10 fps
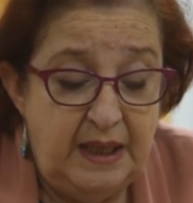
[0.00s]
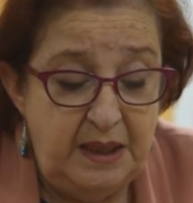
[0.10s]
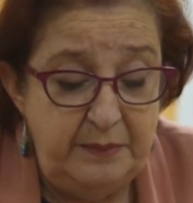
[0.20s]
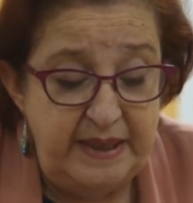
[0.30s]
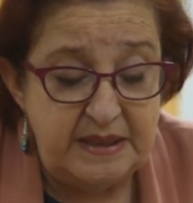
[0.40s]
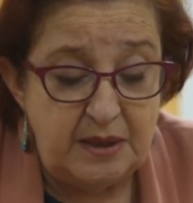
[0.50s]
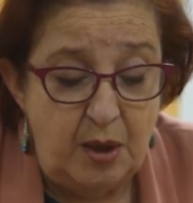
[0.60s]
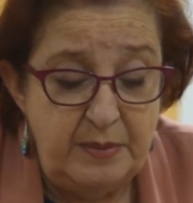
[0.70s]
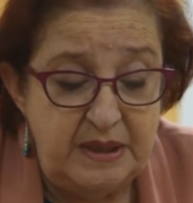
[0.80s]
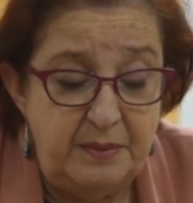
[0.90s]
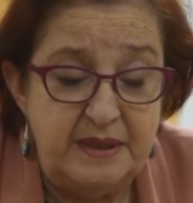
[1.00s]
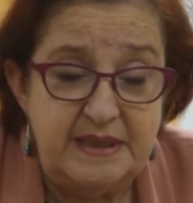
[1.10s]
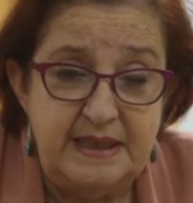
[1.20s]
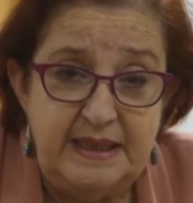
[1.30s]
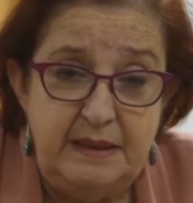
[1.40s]
He makes a comment about
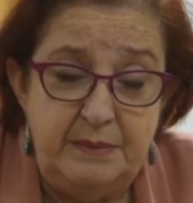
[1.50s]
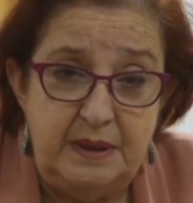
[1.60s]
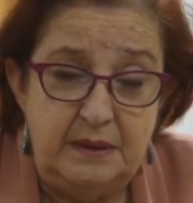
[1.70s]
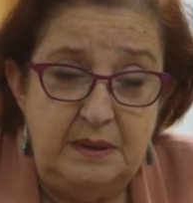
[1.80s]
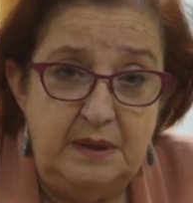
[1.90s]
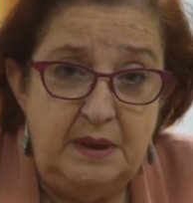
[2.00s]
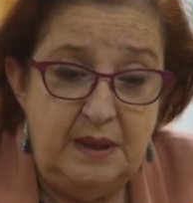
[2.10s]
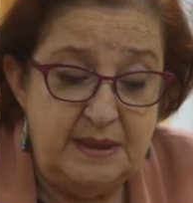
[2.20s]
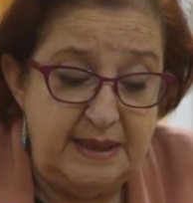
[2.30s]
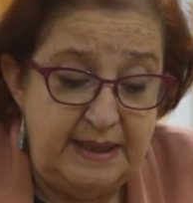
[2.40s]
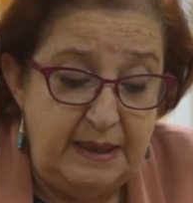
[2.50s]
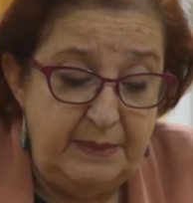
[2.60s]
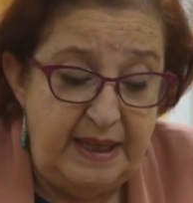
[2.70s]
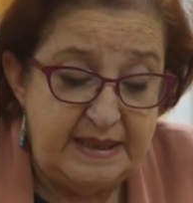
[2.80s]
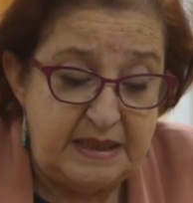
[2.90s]
SEDIMA.
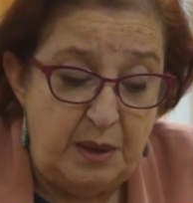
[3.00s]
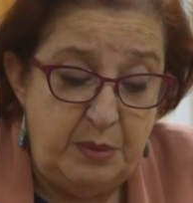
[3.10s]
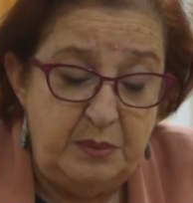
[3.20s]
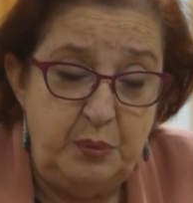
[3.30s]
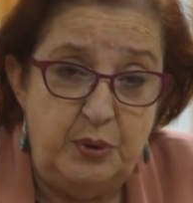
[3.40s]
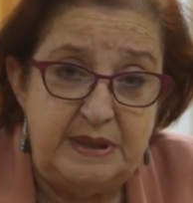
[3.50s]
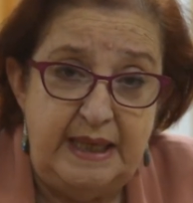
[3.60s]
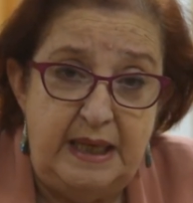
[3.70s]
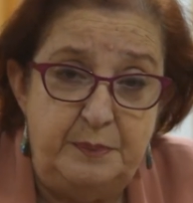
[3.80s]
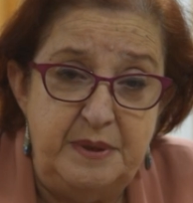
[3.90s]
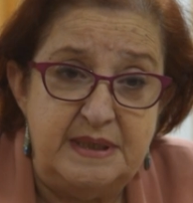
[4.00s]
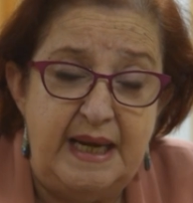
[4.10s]
SEDIMA has come on board to help us.